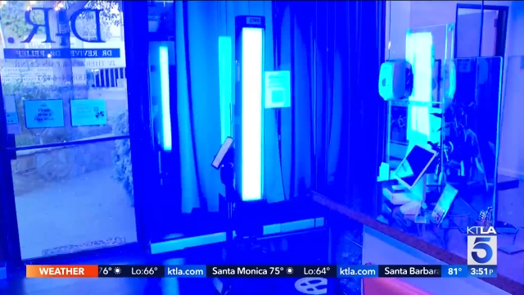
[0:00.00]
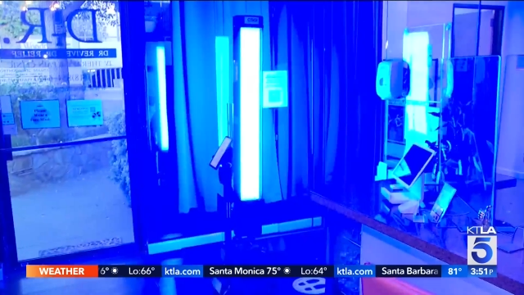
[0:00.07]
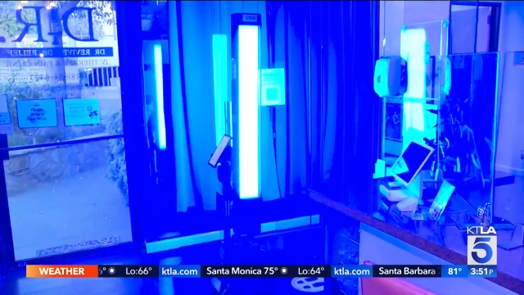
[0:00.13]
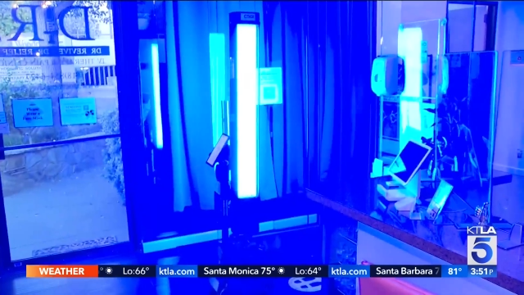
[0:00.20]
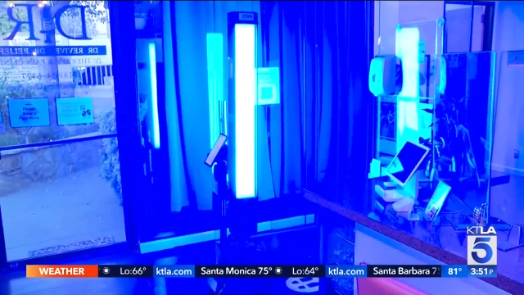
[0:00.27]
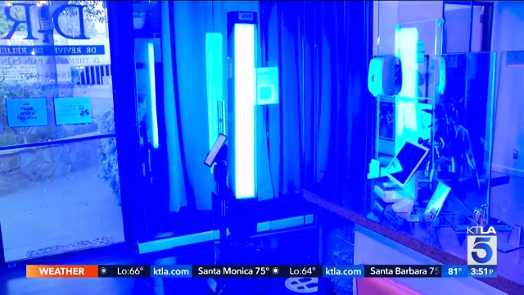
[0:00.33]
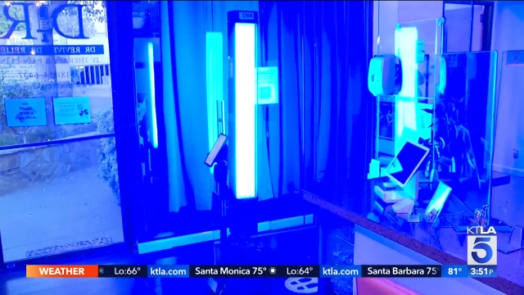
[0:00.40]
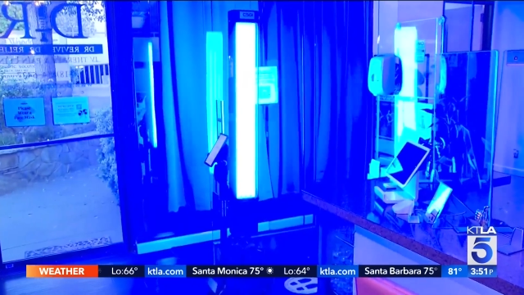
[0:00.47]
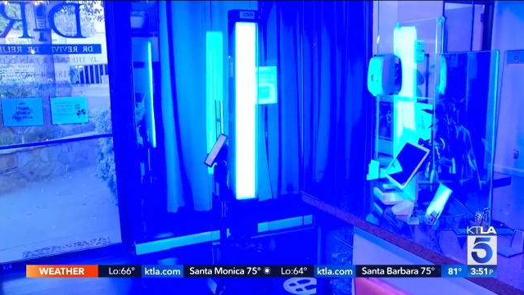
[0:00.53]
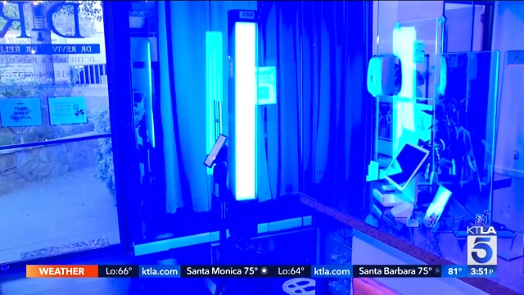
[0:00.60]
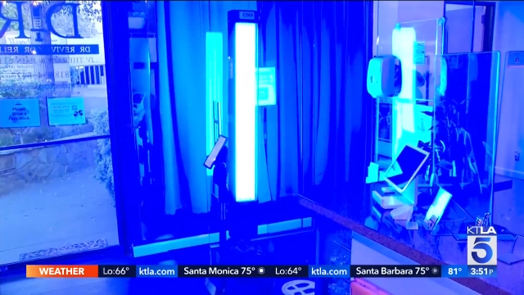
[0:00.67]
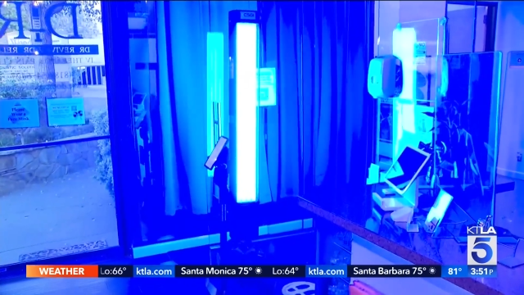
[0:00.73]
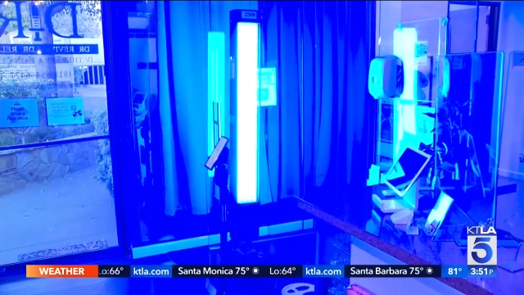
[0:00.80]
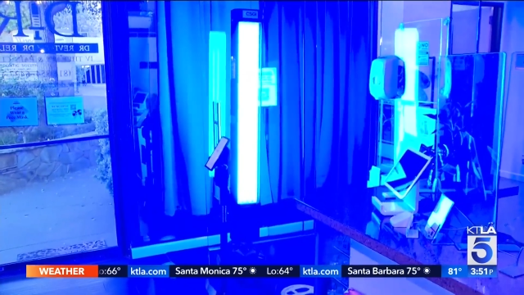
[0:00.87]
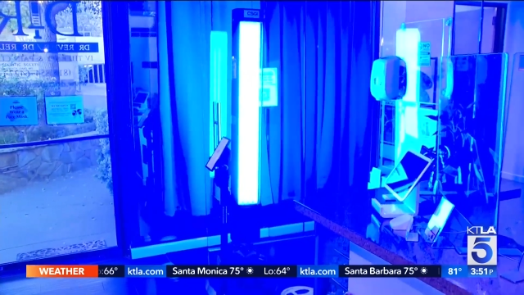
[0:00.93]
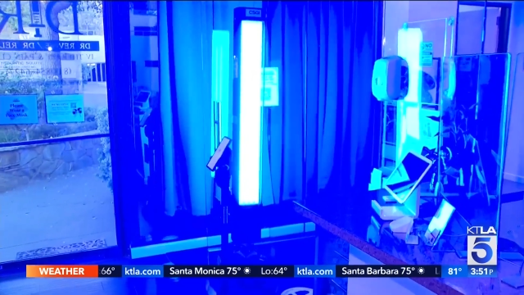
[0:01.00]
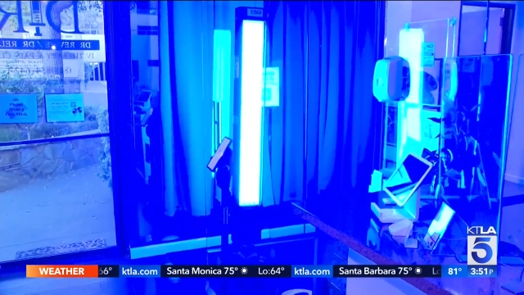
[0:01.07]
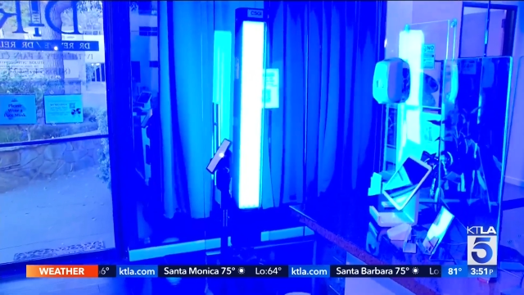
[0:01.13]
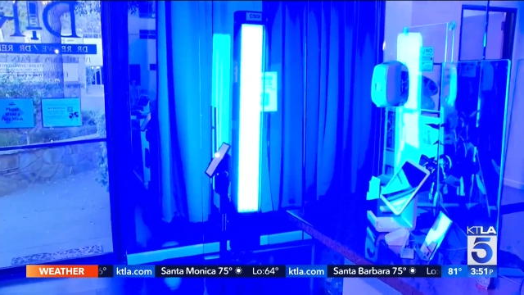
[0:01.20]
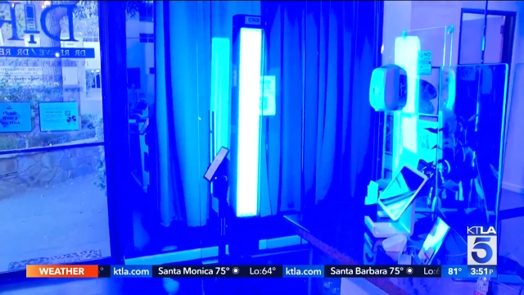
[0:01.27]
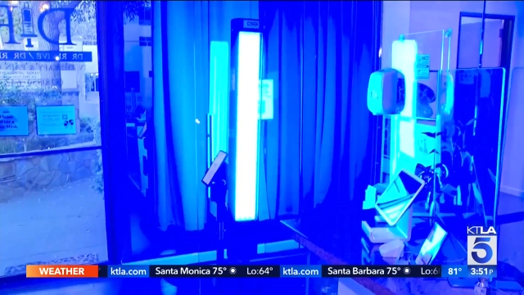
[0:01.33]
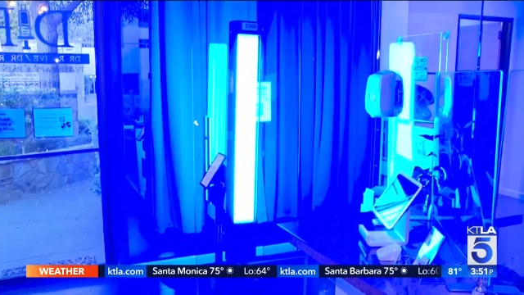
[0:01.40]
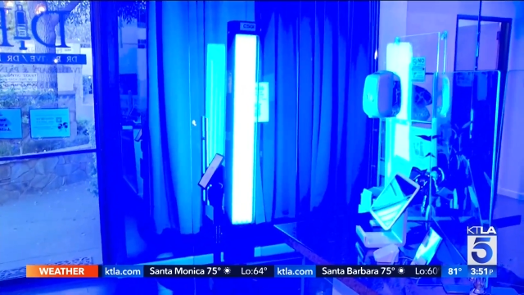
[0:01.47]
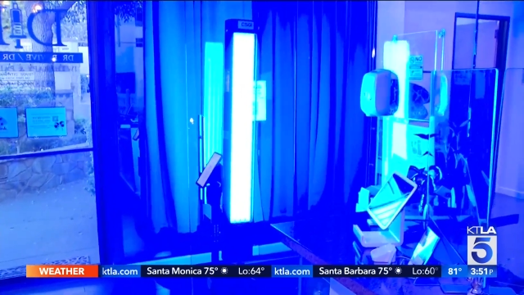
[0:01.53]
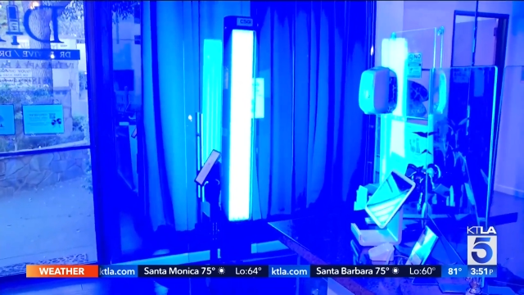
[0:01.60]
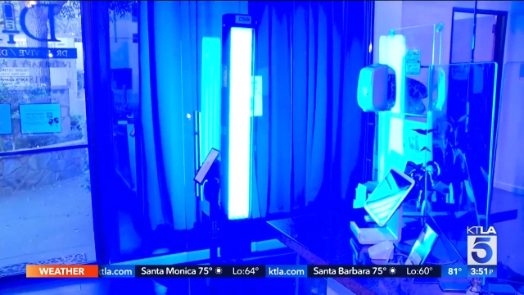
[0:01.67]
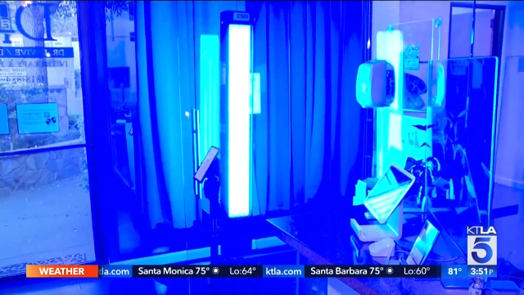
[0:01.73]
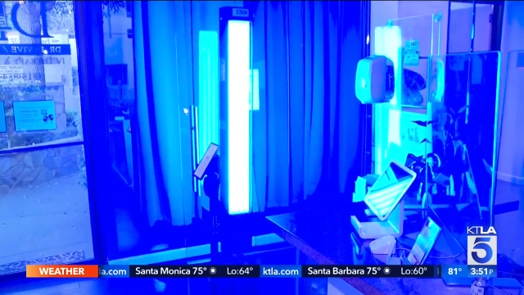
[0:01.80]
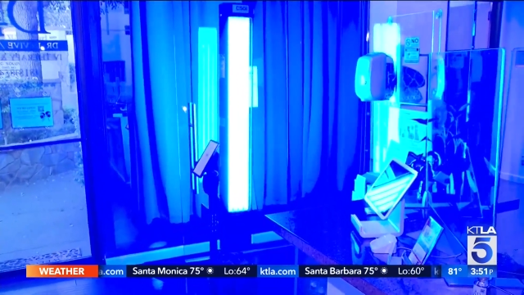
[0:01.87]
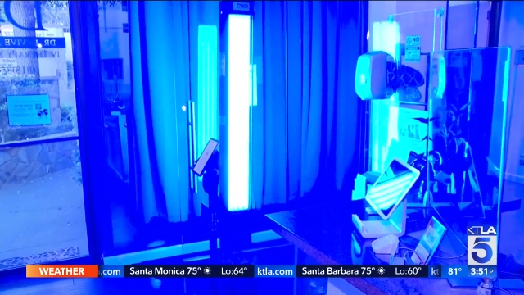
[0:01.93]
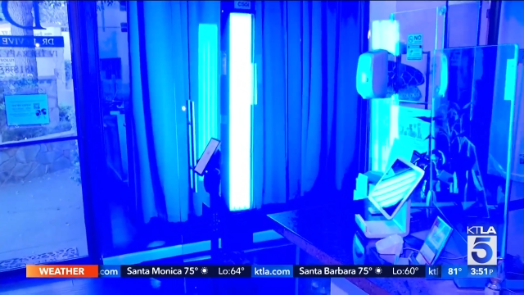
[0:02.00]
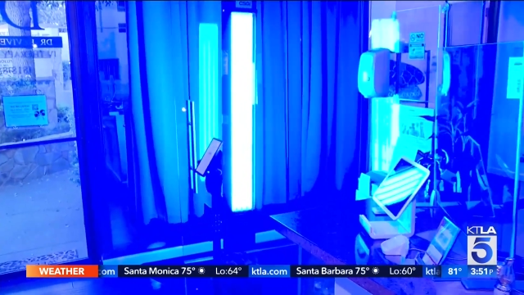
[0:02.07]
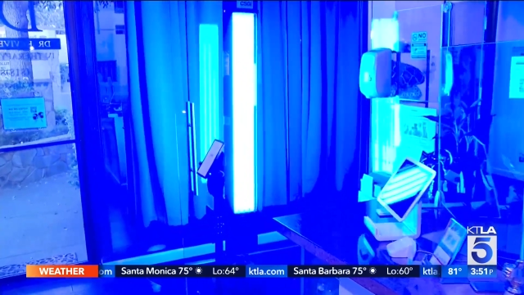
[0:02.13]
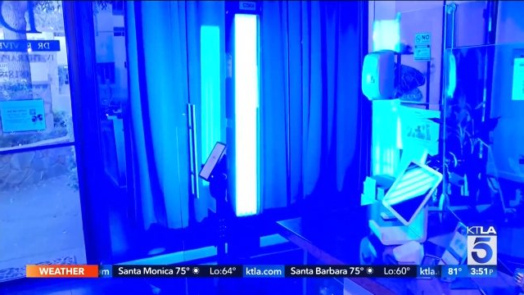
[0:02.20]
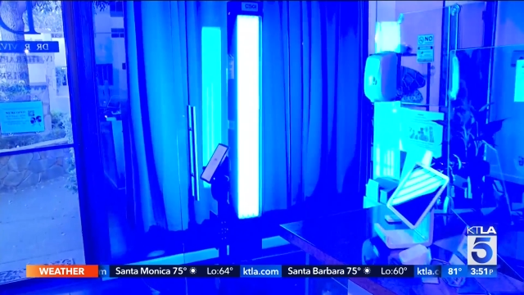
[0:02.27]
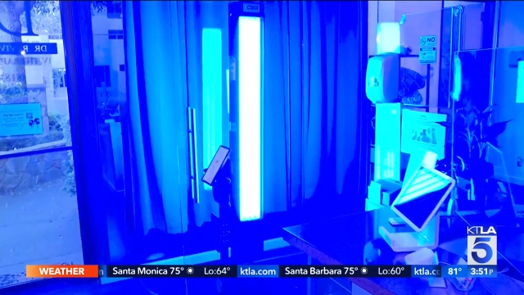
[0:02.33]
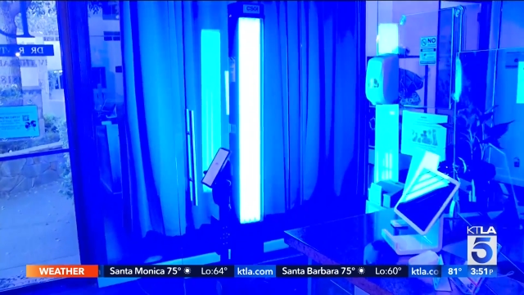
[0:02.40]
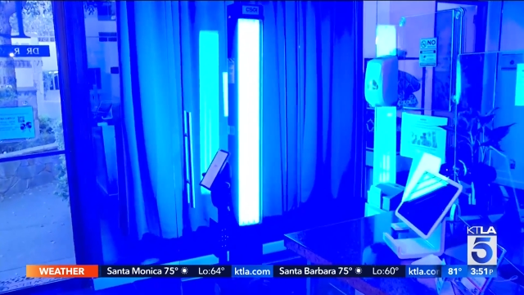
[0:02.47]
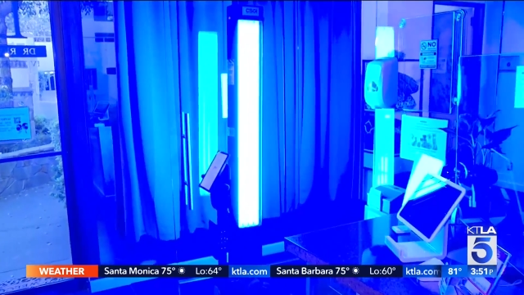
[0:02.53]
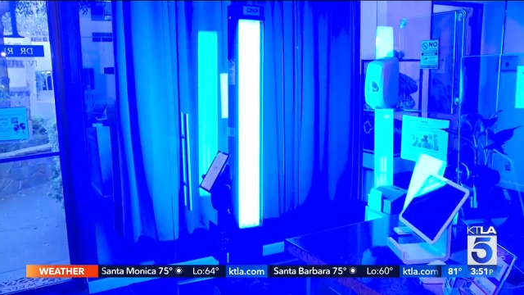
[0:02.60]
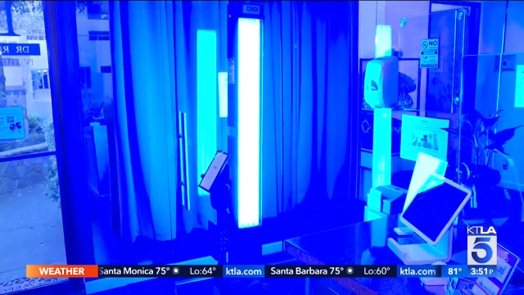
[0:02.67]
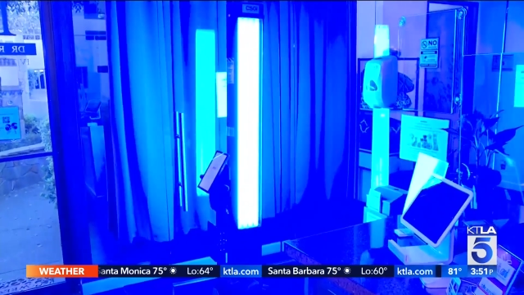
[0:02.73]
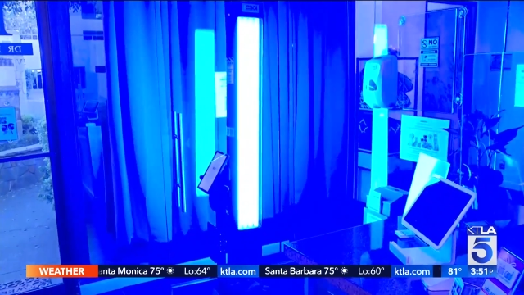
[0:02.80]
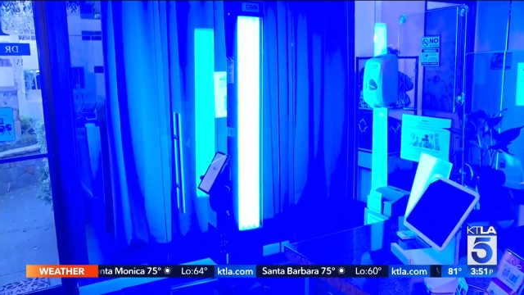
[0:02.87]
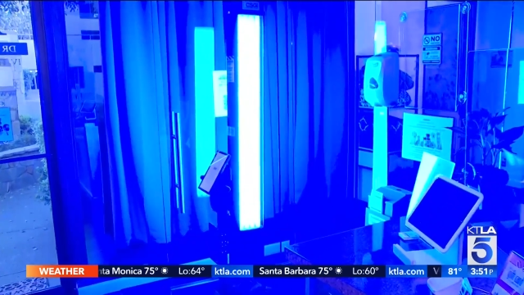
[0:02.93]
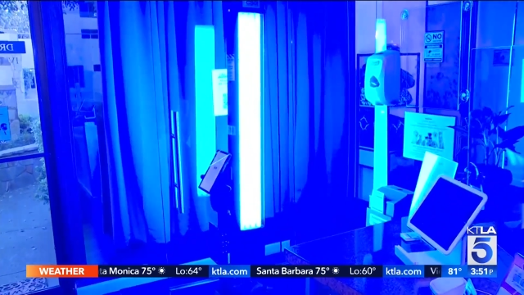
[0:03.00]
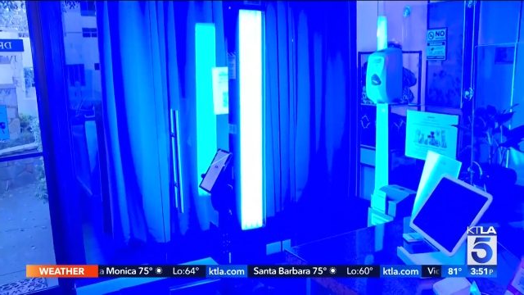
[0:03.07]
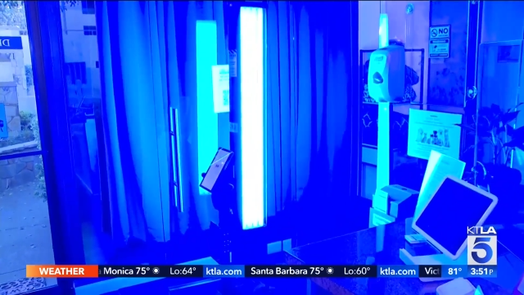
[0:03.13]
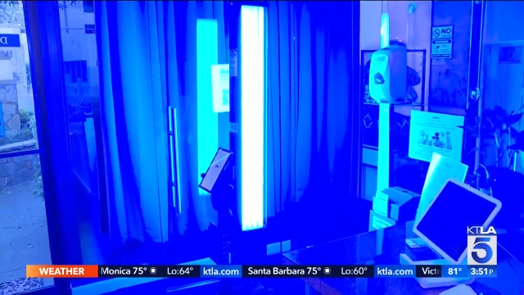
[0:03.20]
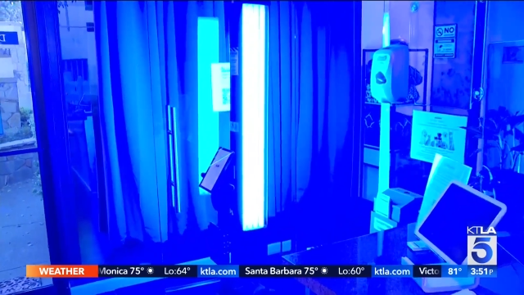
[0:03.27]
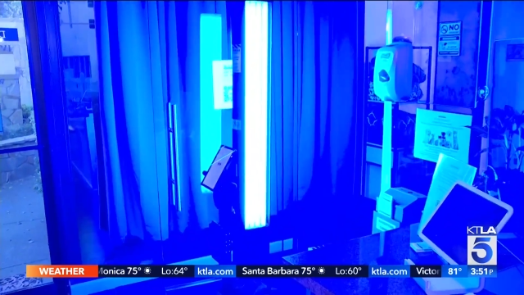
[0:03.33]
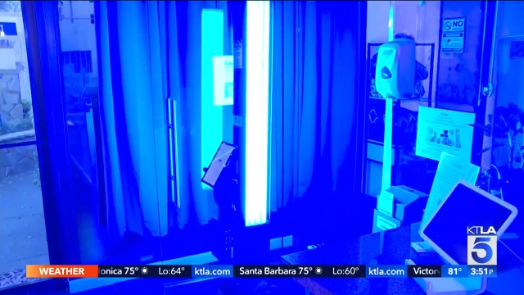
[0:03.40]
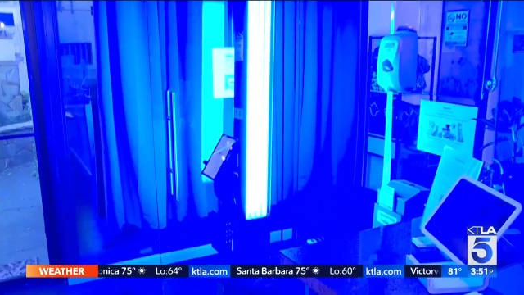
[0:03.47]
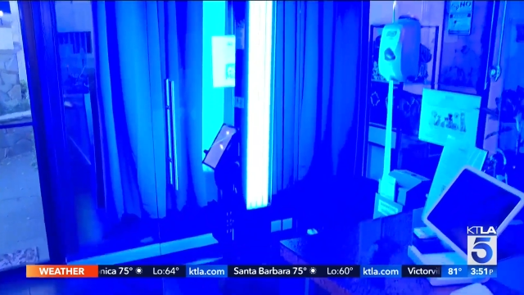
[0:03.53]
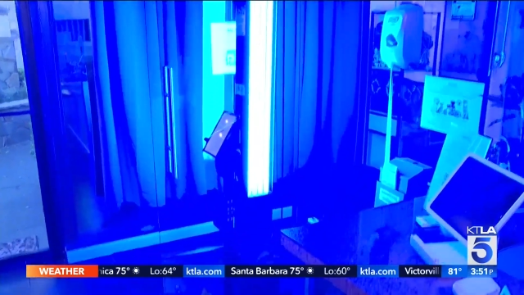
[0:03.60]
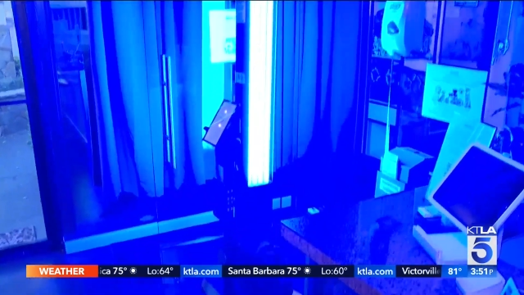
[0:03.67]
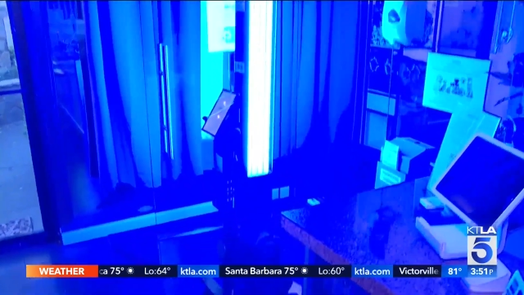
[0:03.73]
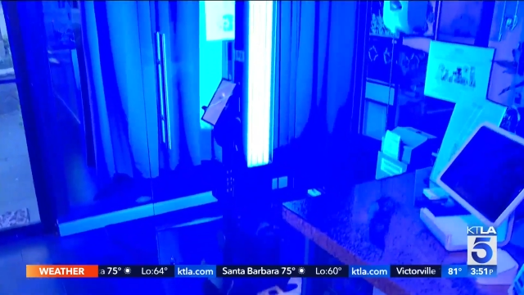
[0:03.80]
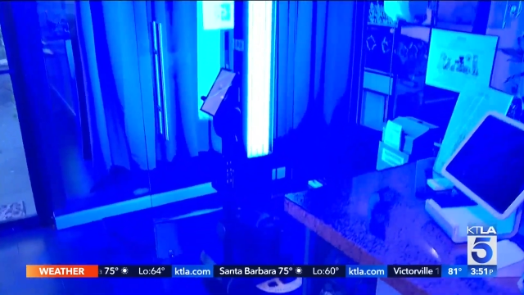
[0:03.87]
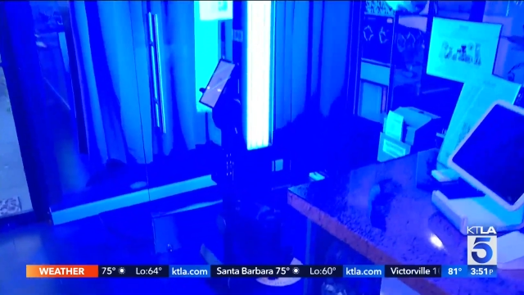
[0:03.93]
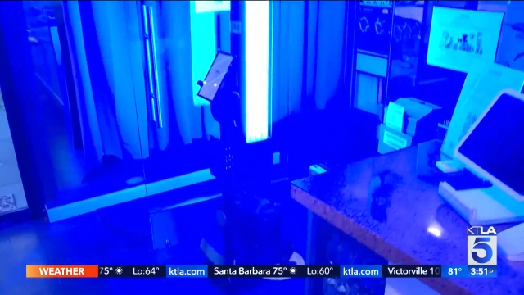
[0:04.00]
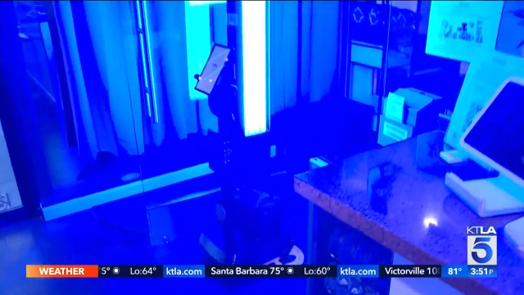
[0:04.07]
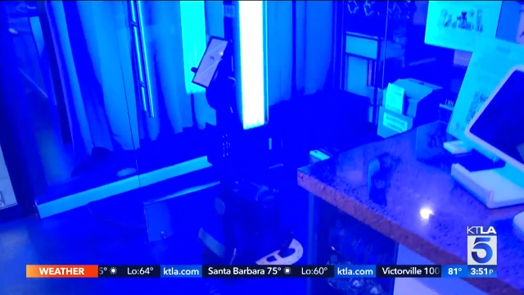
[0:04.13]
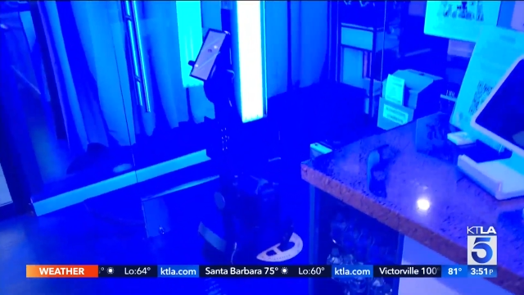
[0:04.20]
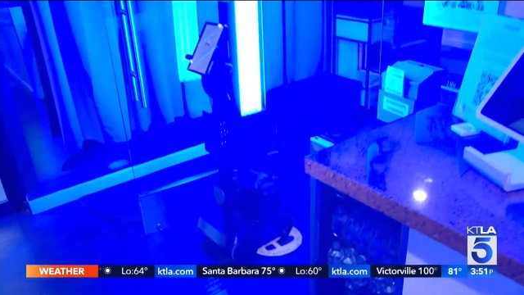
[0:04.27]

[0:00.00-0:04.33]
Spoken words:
[unreadable: no face in view]